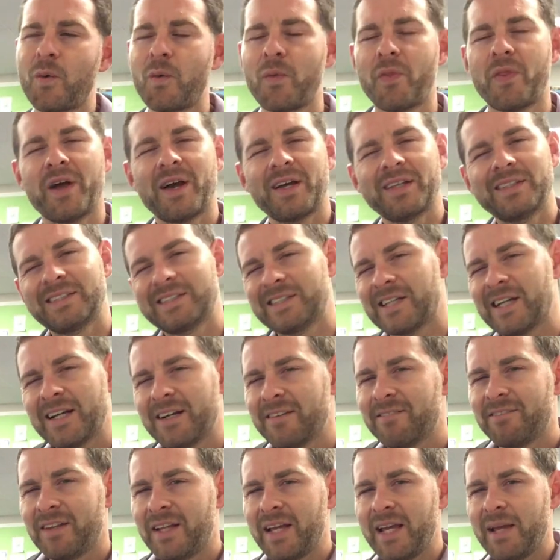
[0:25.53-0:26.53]
that's kind
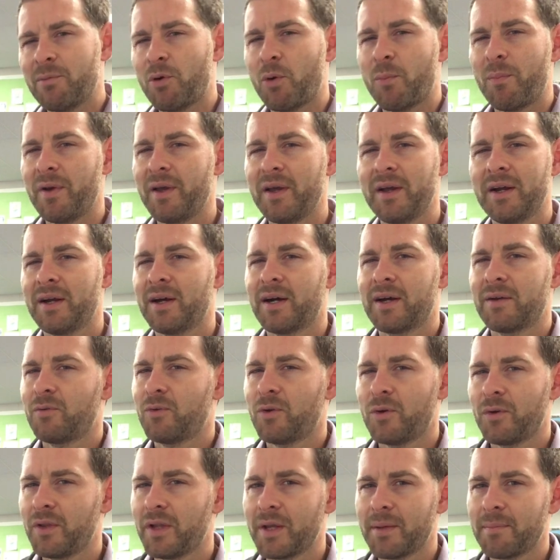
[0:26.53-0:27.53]
of lame. Obeying God
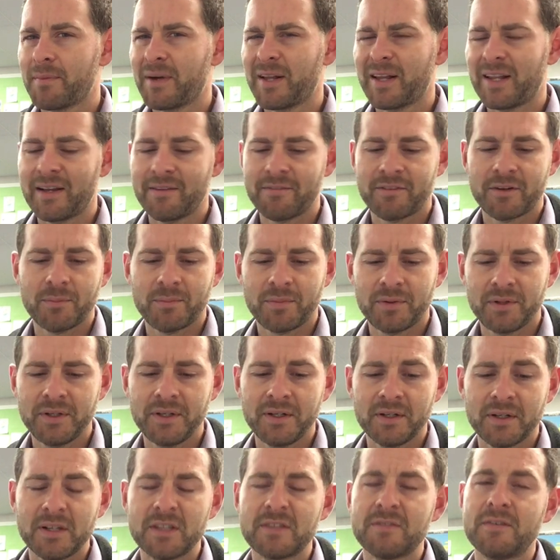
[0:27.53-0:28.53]
won't make my life
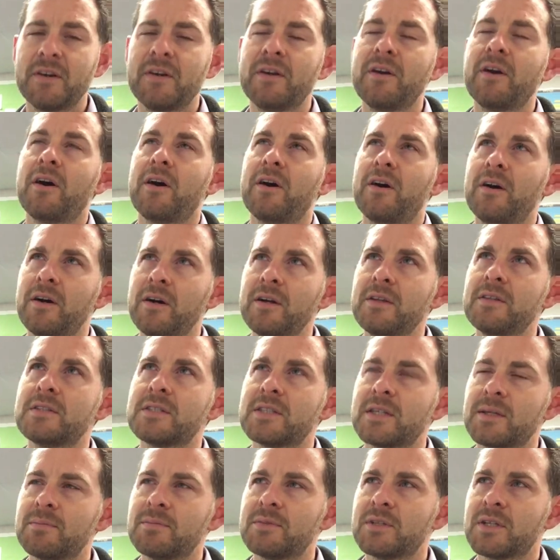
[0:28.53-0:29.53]
complete. It's very hard
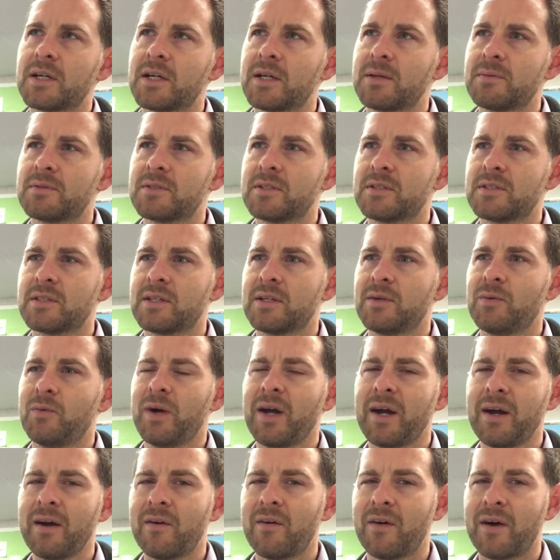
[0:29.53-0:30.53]
sometimes to say,
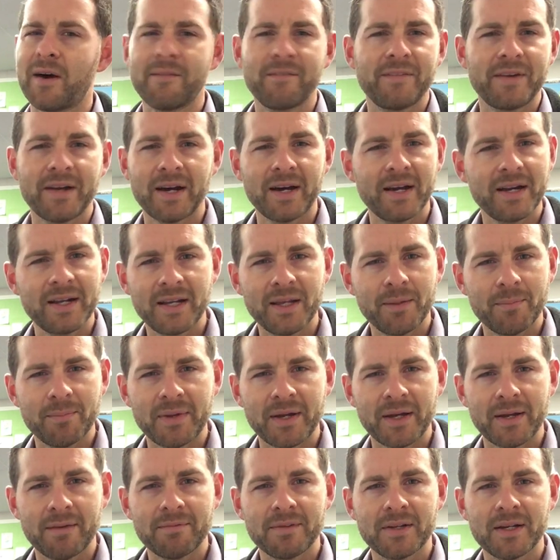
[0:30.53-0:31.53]
wow, I've got to get
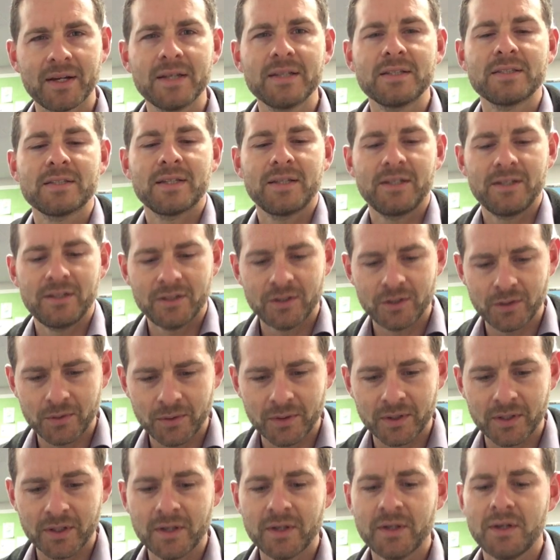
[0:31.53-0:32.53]
baptized and do
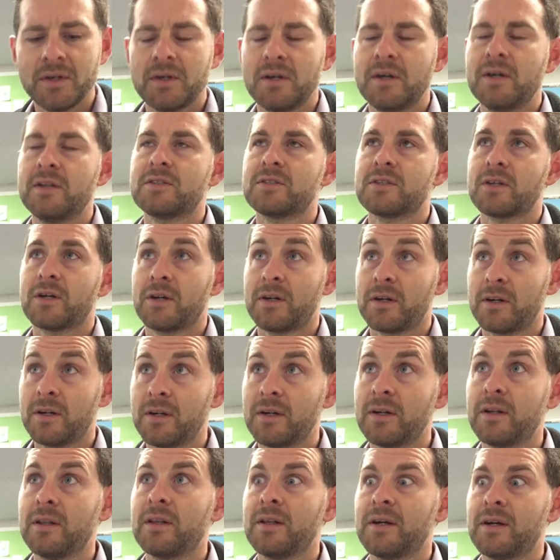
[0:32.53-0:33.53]
it. It's
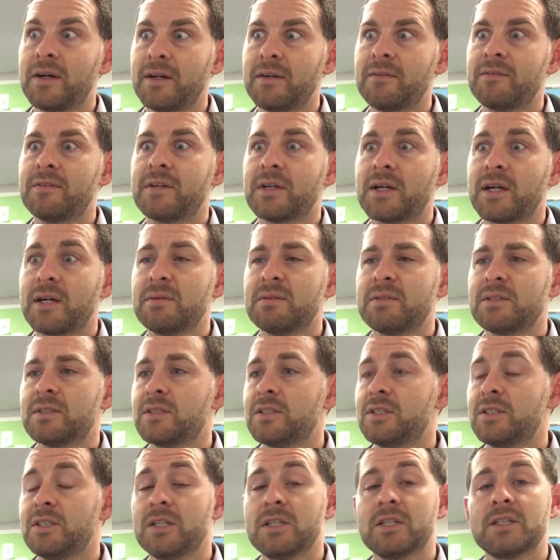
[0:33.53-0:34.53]
hard a lot of times
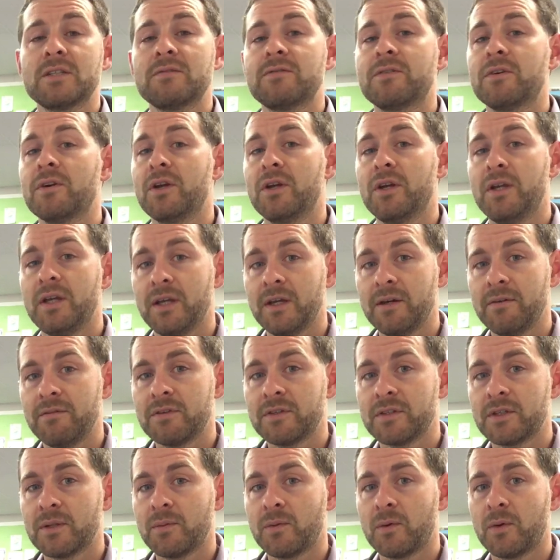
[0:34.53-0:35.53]
to just forgive
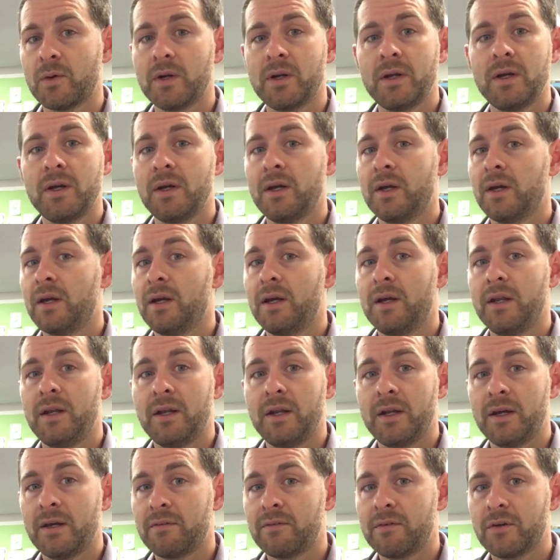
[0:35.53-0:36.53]
someone and
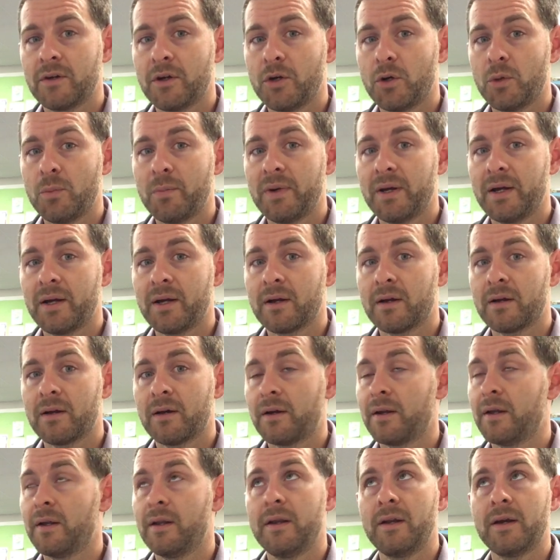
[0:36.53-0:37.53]
never go back
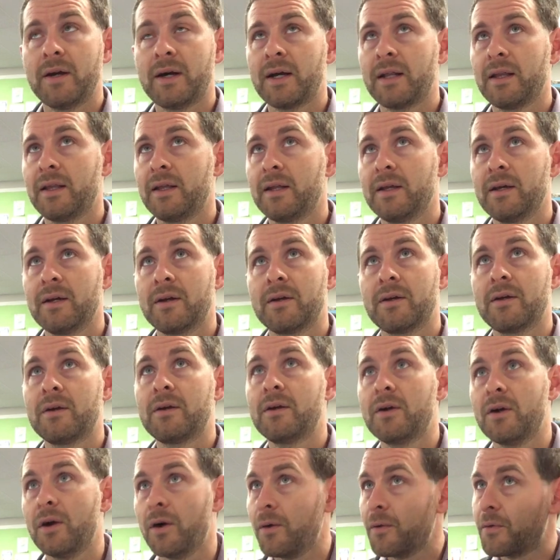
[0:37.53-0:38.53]
on it. Not let it
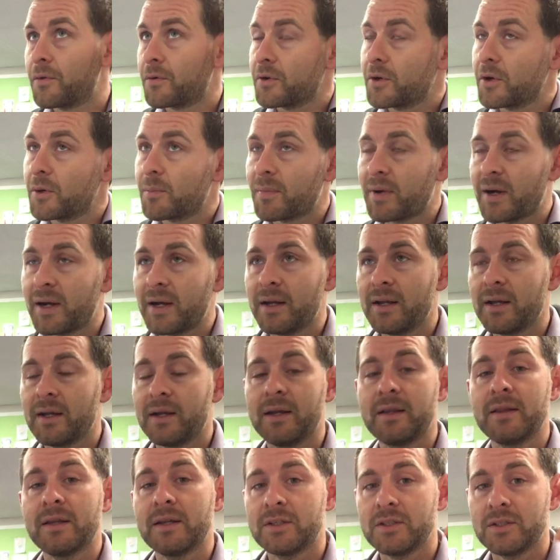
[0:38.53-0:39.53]
go through your mind
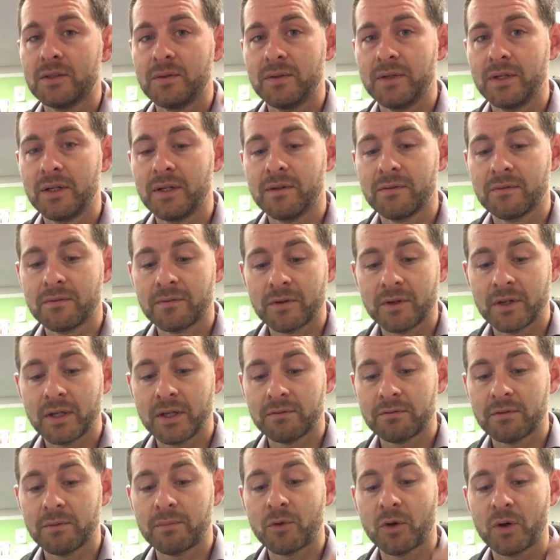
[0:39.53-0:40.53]
again that you didn't
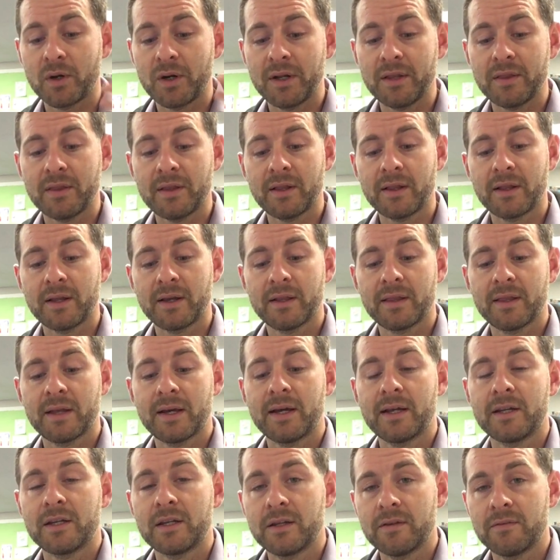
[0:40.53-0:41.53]
forgive them or anything like
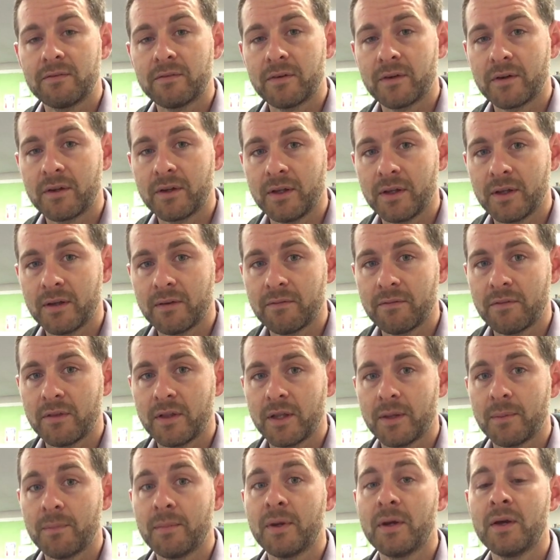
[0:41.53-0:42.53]
that. To forgive
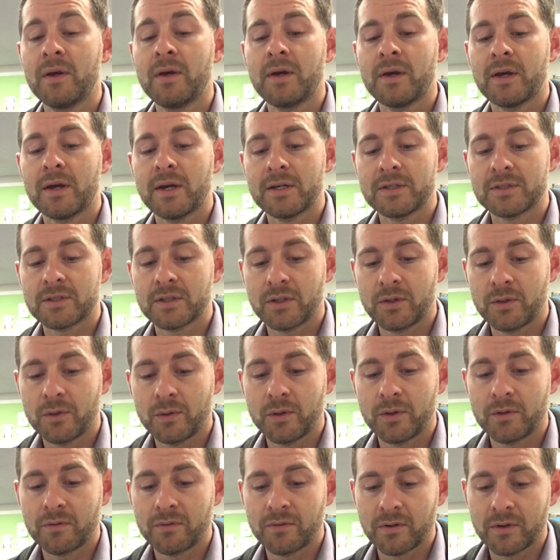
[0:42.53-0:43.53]
them as the
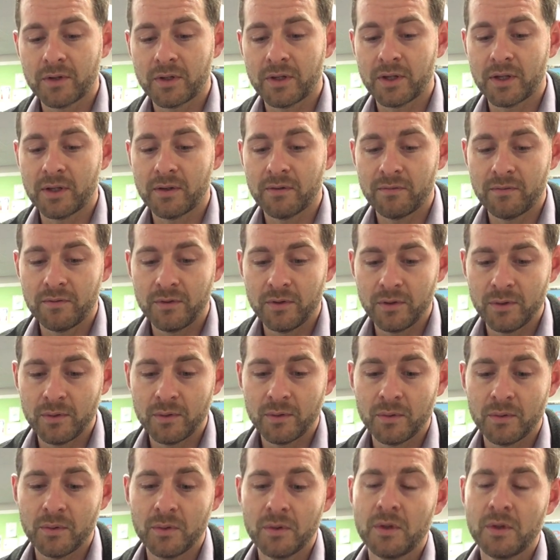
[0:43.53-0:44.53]
Lord forgave you.